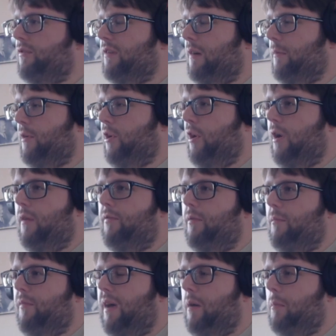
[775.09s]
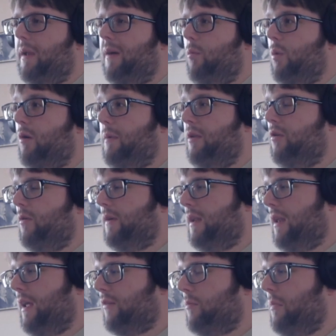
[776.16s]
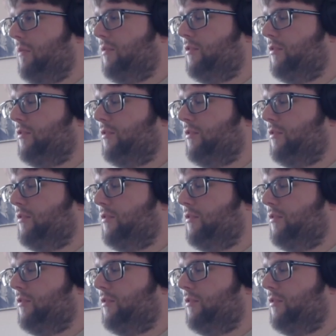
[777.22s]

Still haven't heard from them, but I will be doing it in the next month or